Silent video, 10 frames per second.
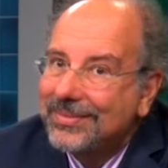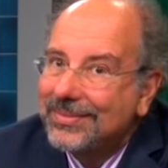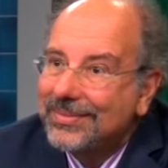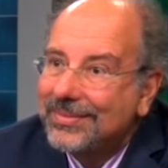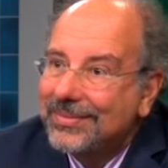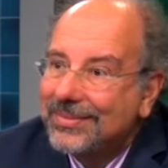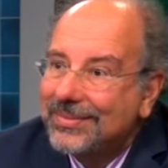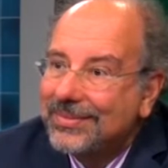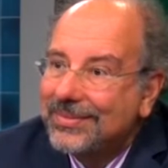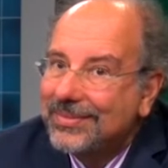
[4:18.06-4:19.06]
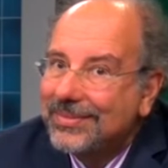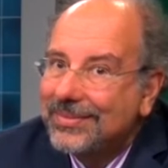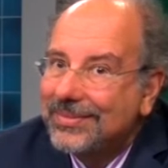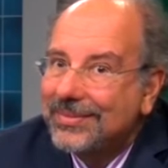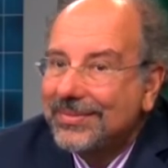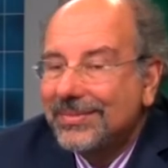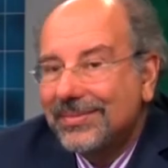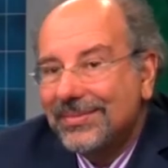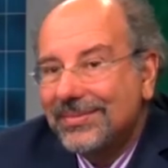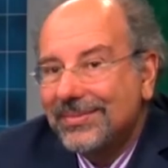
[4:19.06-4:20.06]

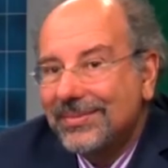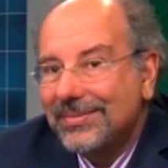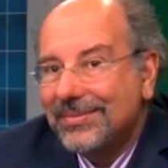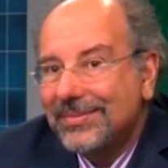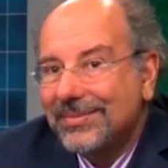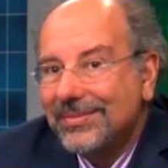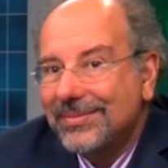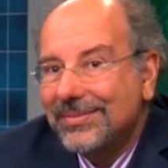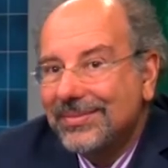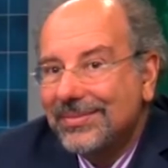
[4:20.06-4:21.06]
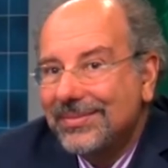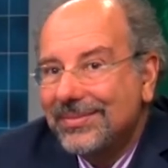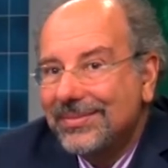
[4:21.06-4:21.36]
(silent)